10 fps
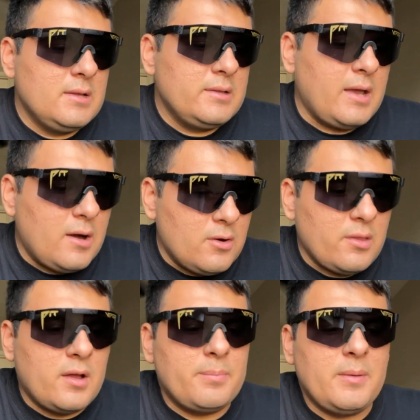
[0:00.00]
Now, a
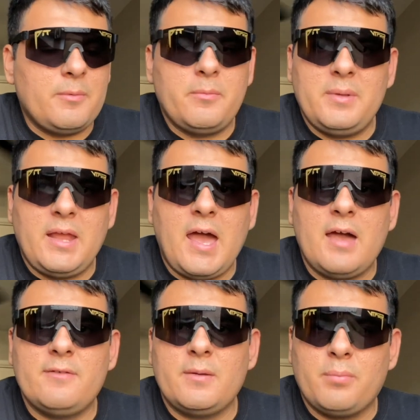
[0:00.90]
lot of people have been
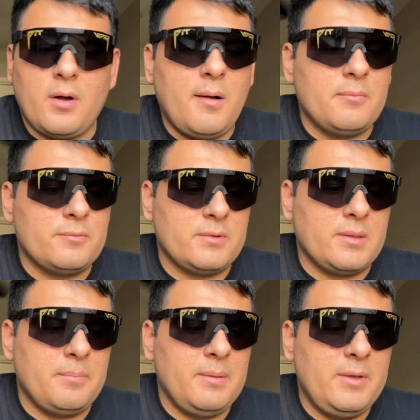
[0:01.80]
having problems with the
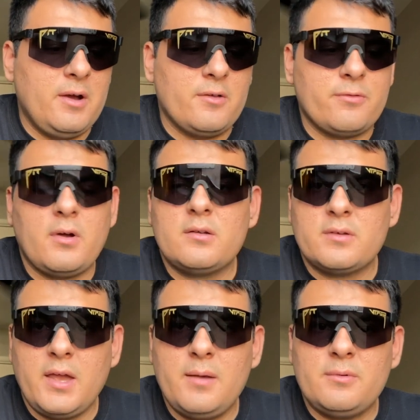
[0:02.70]
BBR throttle
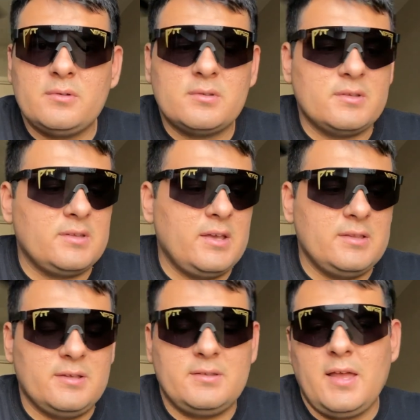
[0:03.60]
cables and saying
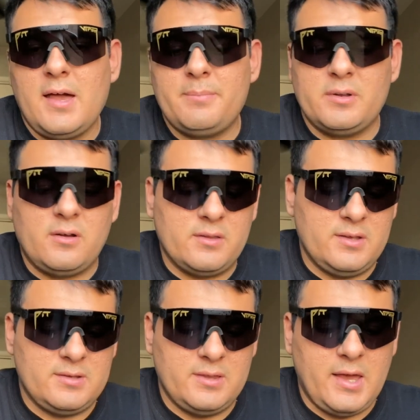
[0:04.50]
they snap and all
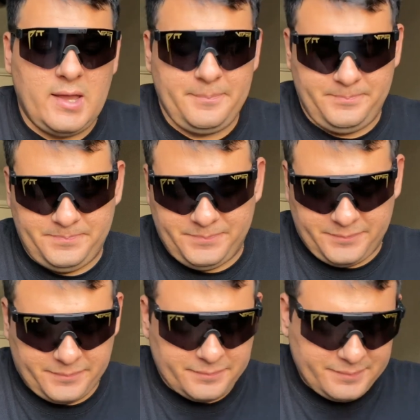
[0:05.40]
this and that.
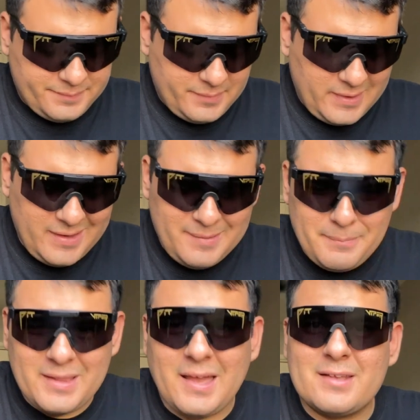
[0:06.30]

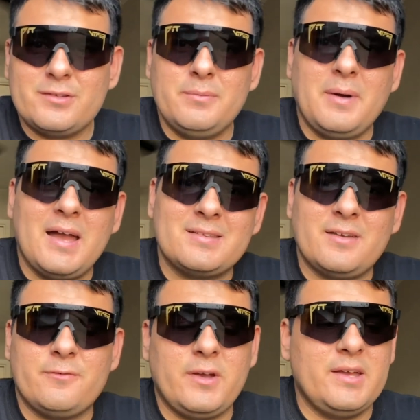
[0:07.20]
My last two bikes, I
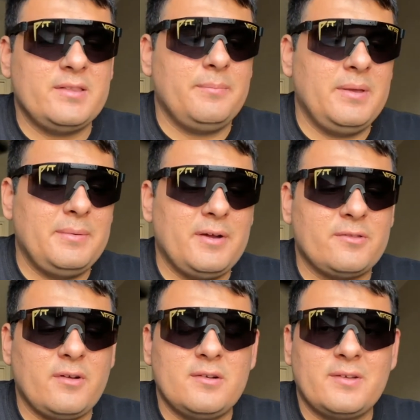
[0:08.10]
ran the BBR
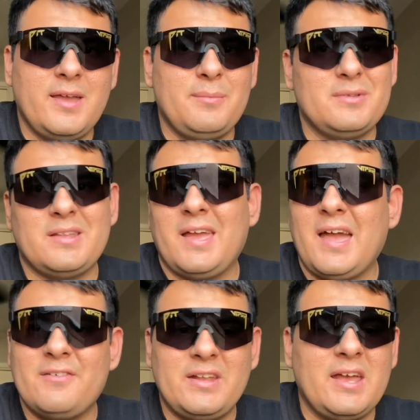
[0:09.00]
throttle cables and I
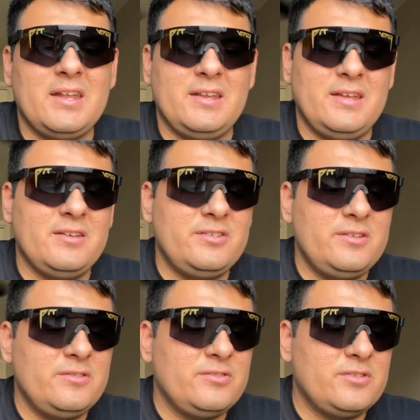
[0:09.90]
haven't had any
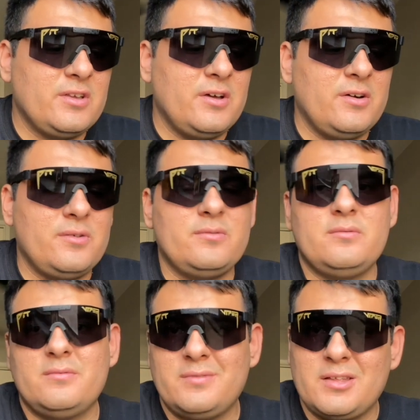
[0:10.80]
issues, so
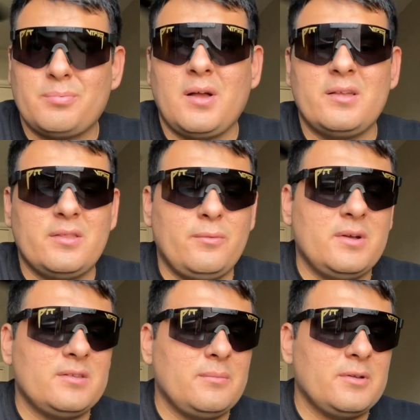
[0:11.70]
that's probably the
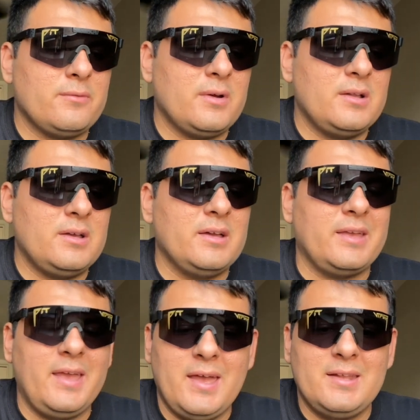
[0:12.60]
ones I'm going to run
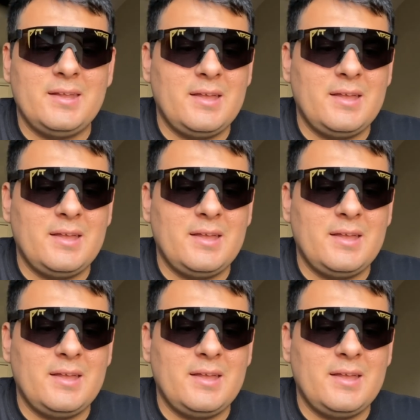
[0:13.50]
again.